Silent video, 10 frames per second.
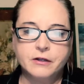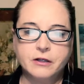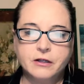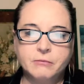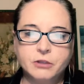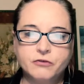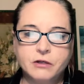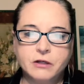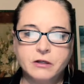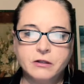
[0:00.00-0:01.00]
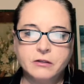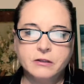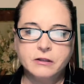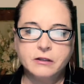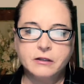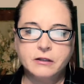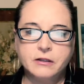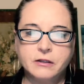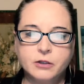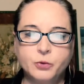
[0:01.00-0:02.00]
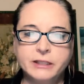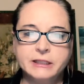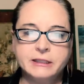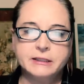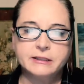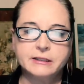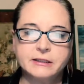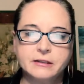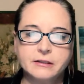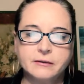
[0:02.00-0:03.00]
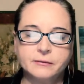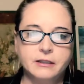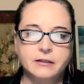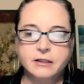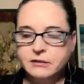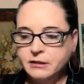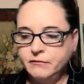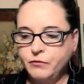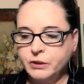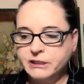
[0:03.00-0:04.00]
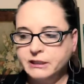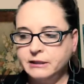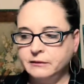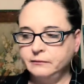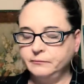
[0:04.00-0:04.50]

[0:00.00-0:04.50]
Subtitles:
in Montreal. Quittance in 1914.